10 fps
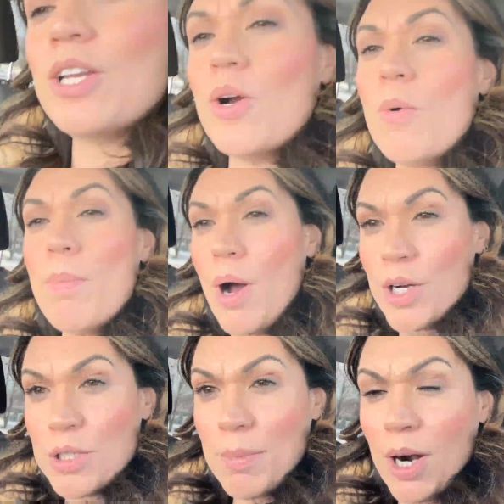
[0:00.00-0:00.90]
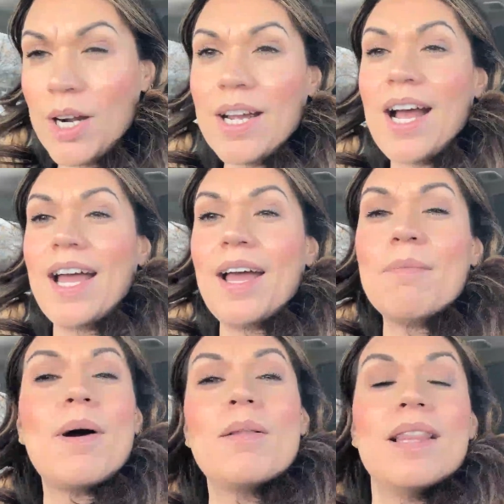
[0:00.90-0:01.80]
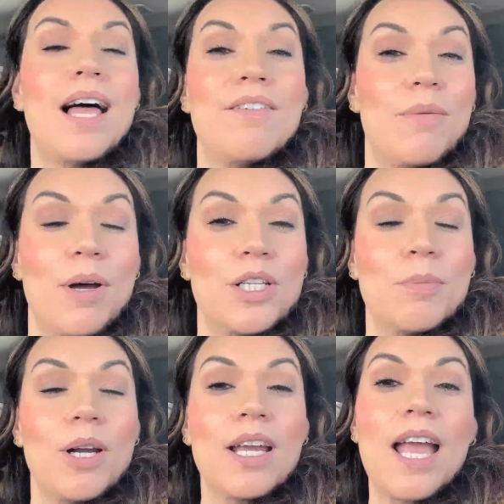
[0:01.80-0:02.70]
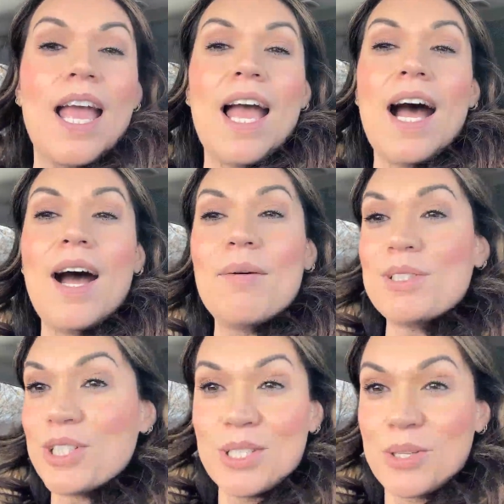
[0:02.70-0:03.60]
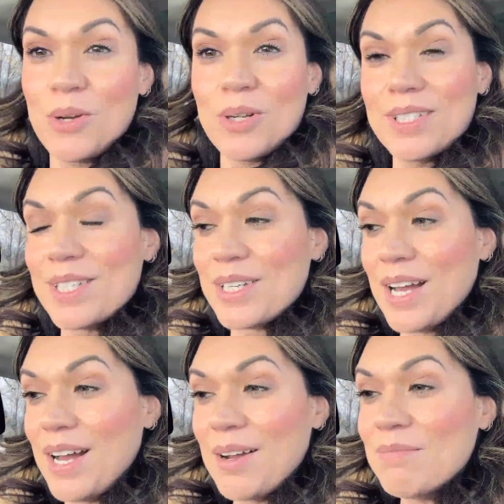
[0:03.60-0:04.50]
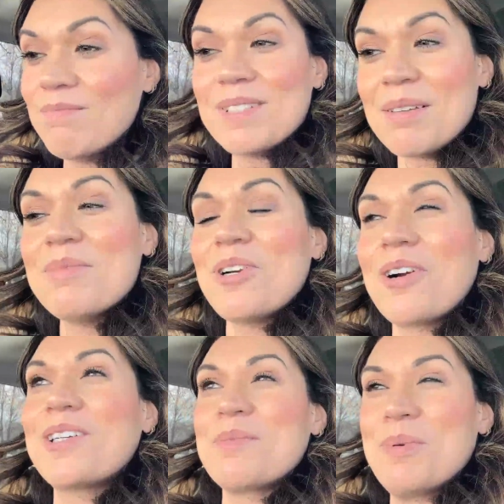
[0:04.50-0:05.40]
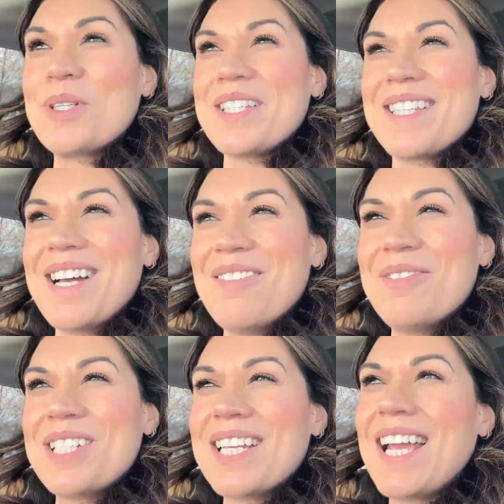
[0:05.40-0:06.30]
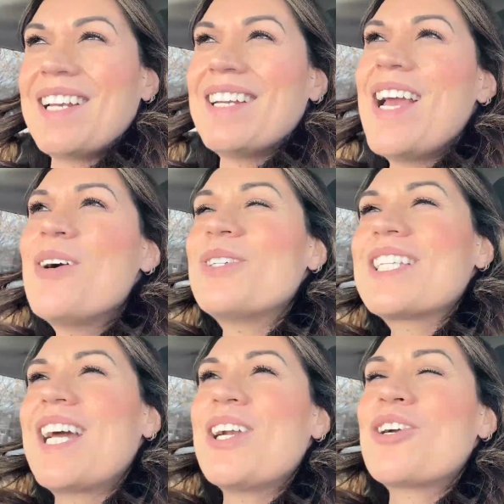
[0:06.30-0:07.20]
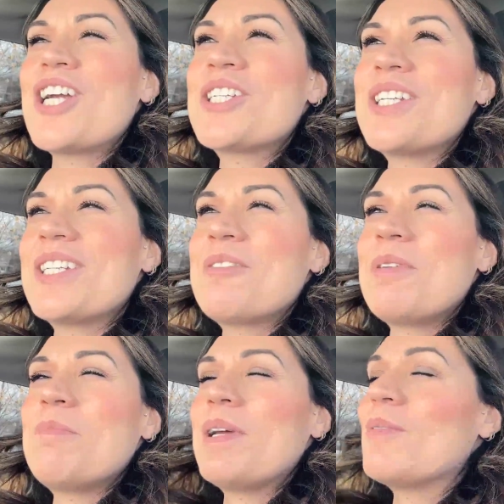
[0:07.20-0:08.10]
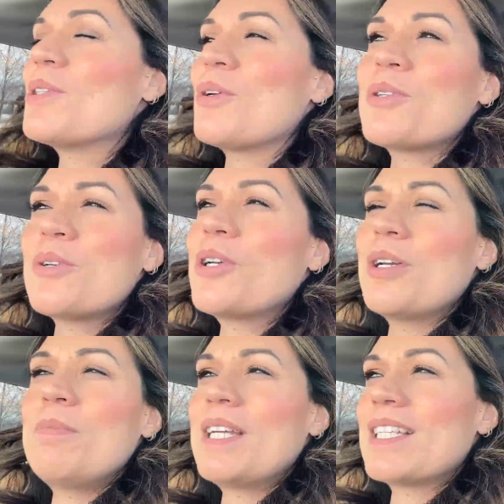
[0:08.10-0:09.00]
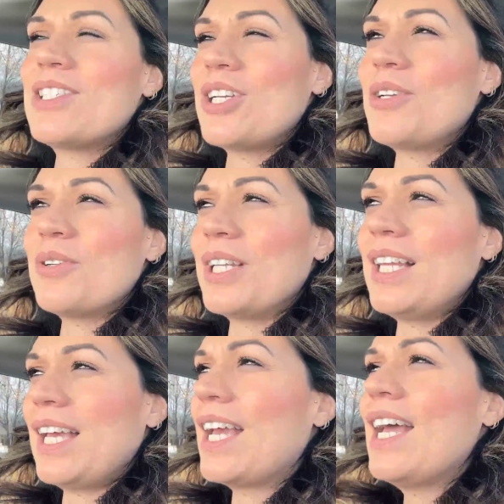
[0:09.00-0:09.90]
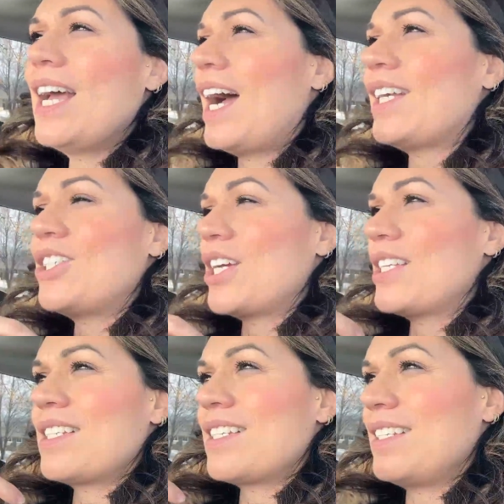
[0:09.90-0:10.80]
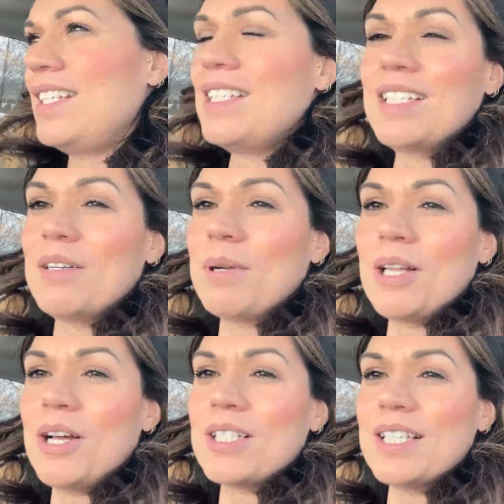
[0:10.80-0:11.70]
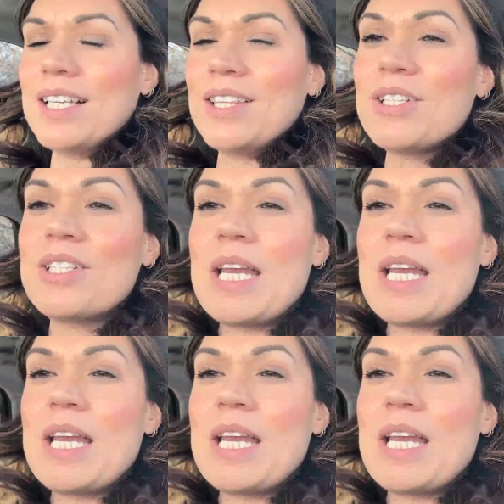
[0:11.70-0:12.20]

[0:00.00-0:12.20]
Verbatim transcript: know, Poshmark, I am live on Poshmark, um, just sold um, some Darc Sport stuff, which again was kind of crushing to me, but it was also good because it genuinely like, I just need to clear my closet. There's